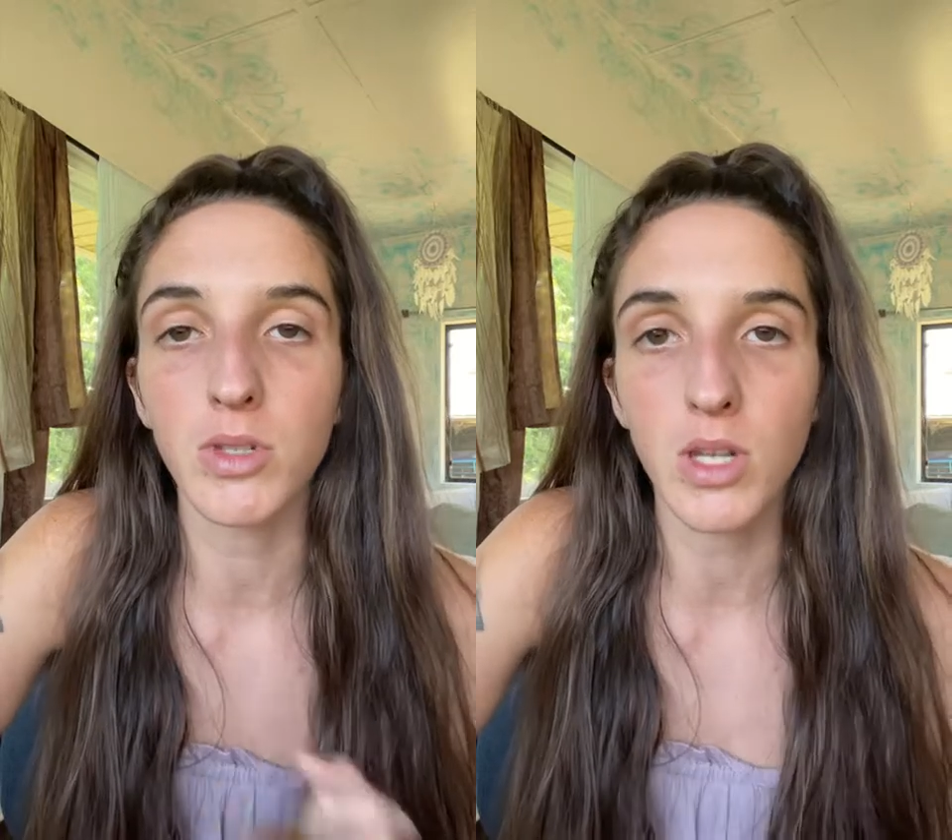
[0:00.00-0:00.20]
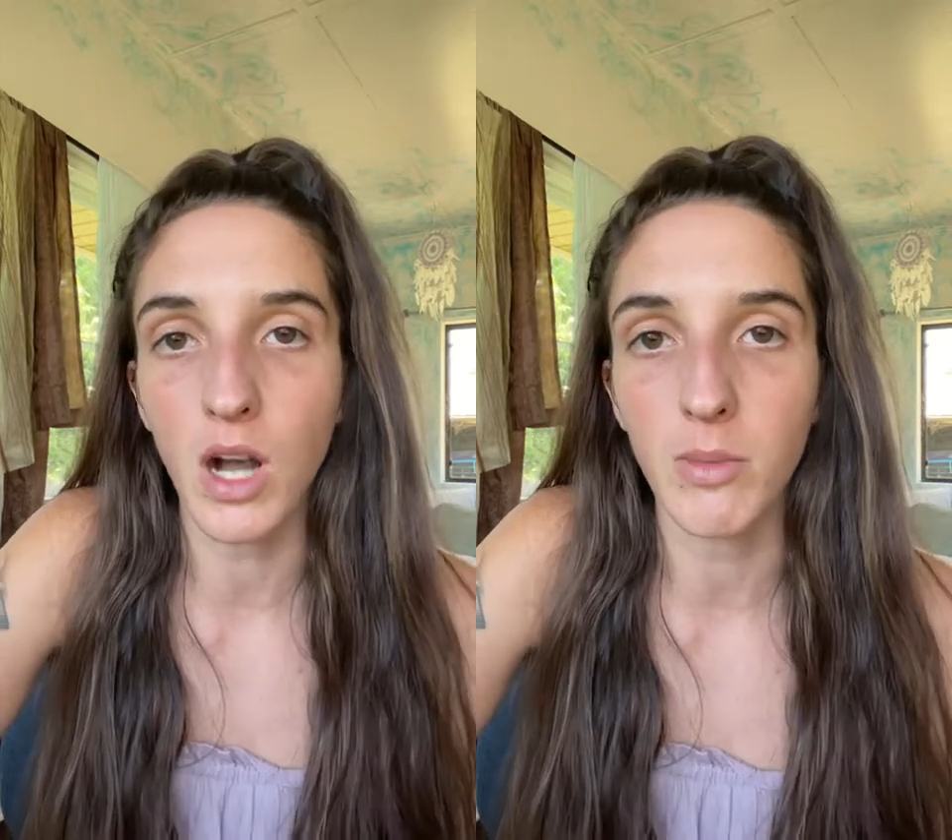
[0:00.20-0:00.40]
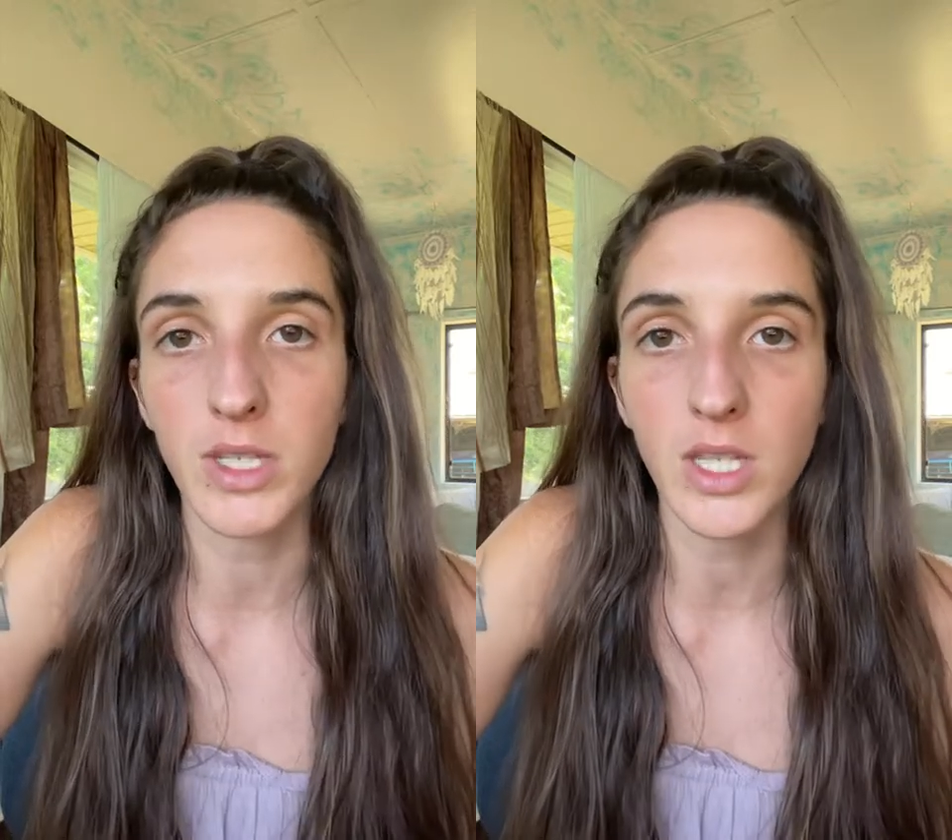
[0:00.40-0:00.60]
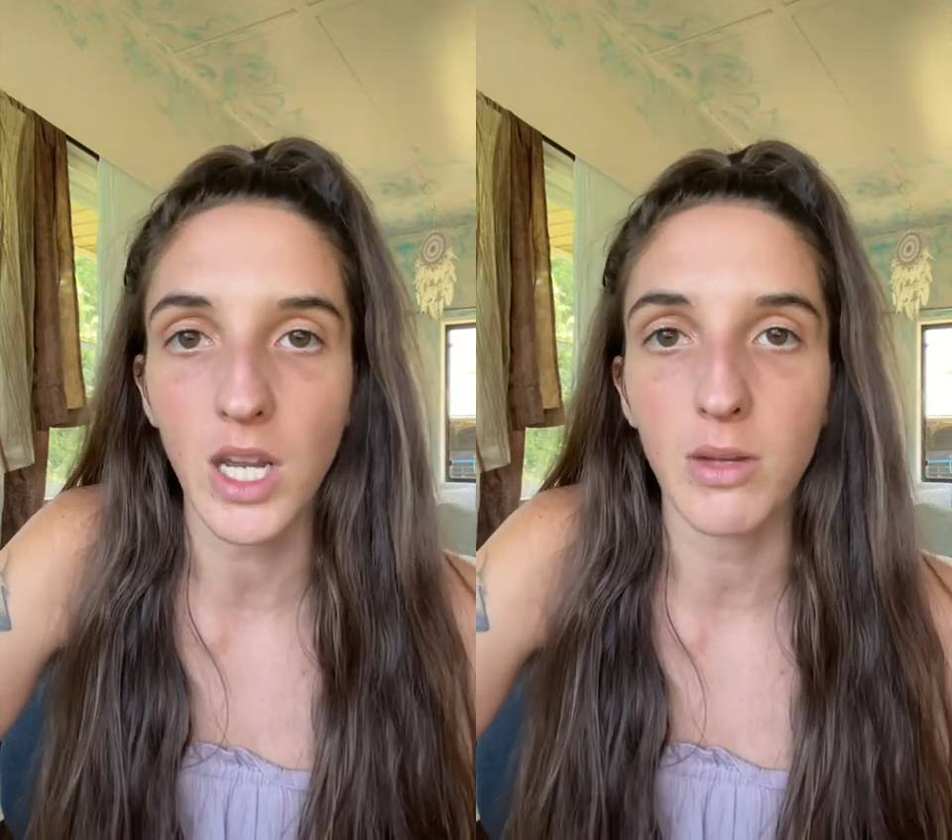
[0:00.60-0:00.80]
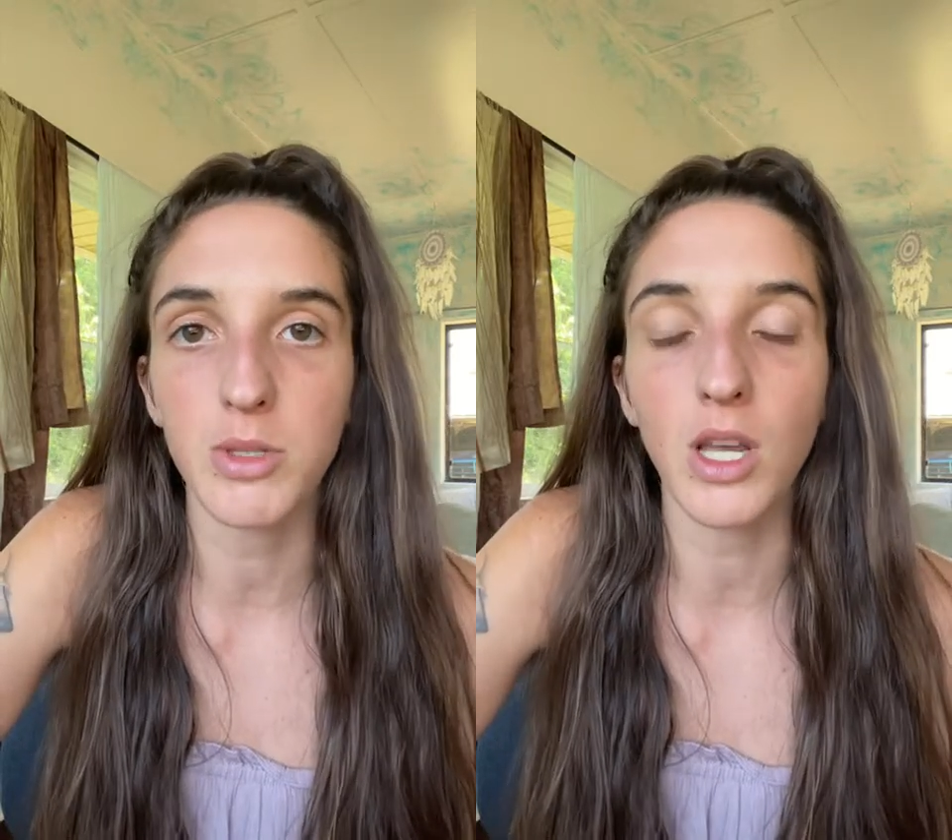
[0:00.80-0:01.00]
common
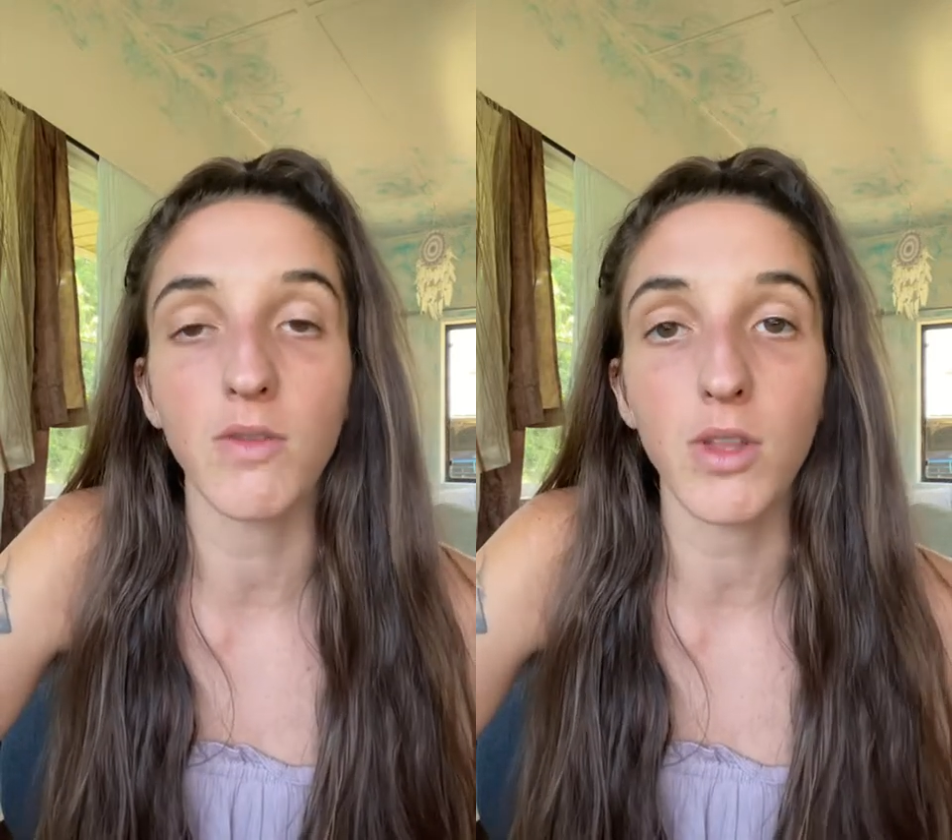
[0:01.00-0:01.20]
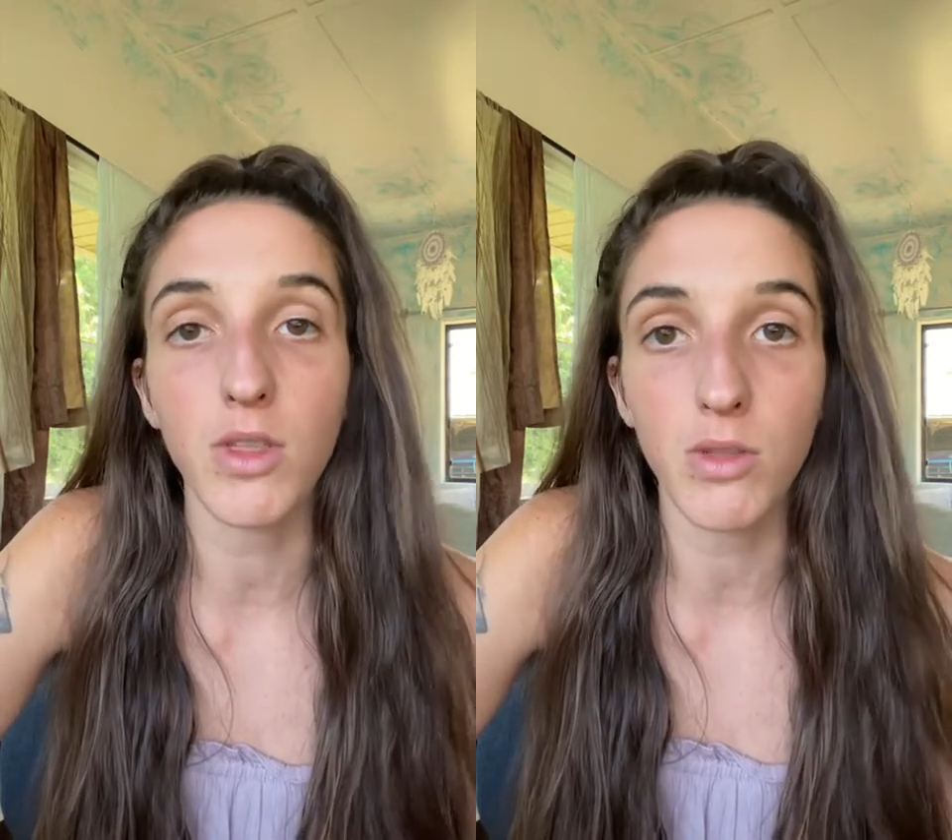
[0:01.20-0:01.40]
types of authorities.